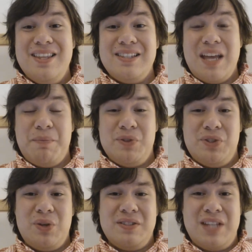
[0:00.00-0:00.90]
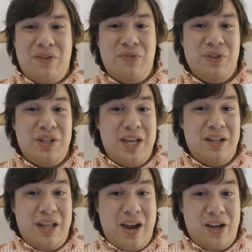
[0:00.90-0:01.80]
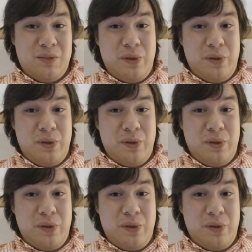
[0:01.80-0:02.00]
this episode is definitely hilarious